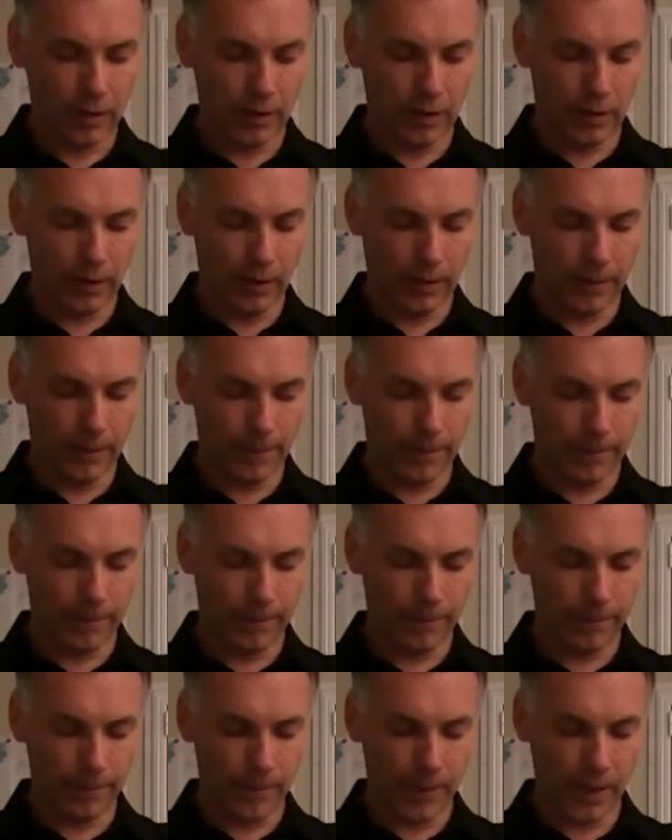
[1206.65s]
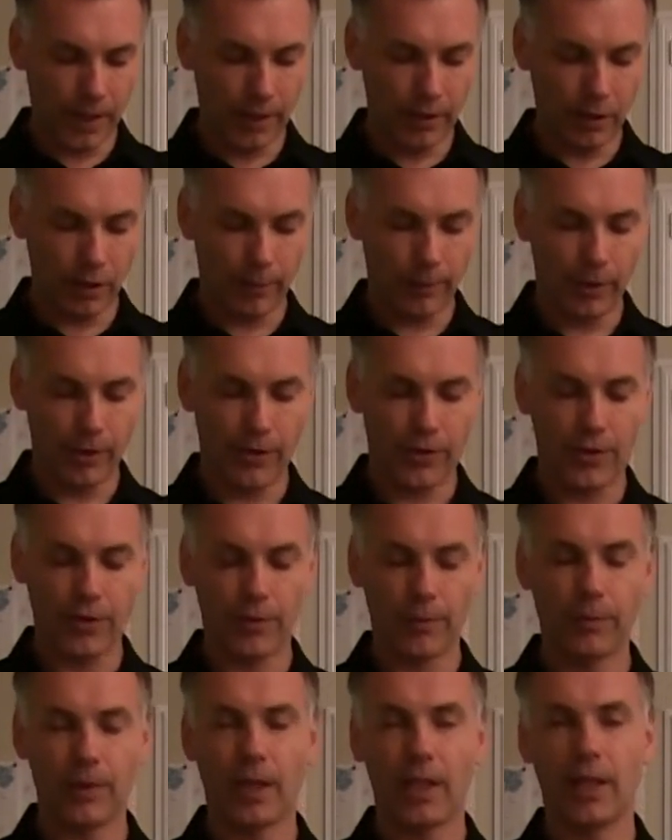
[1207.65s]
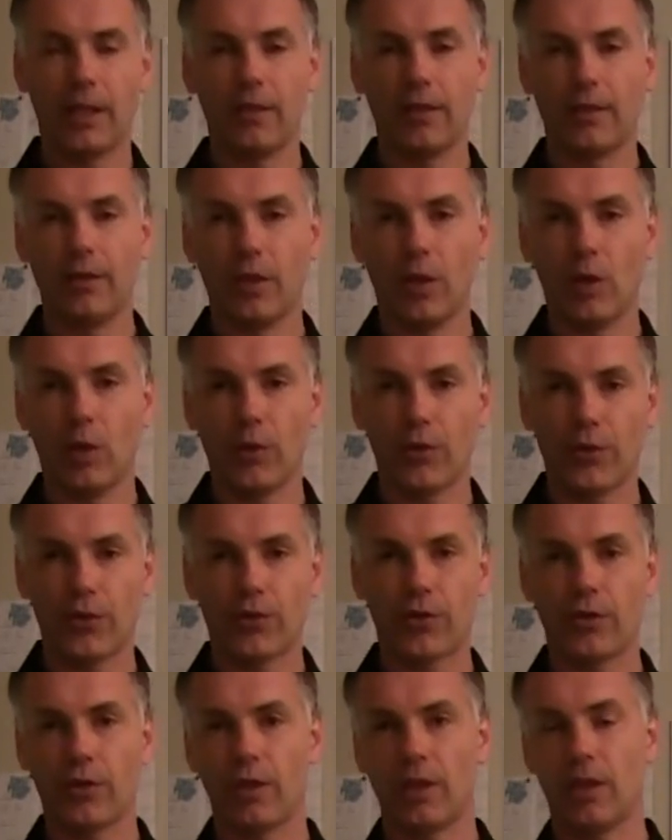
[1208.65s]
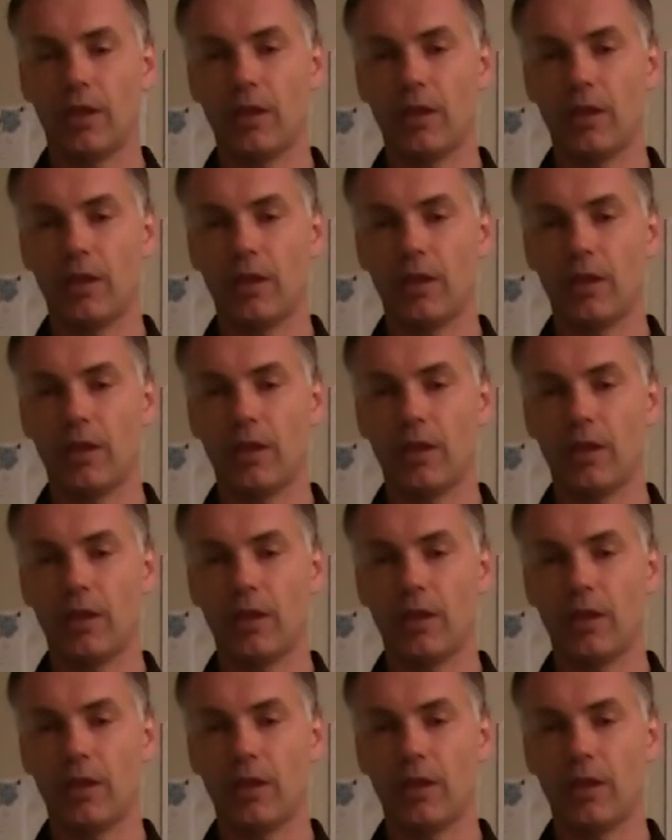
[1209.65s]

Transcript: And the operating system then knows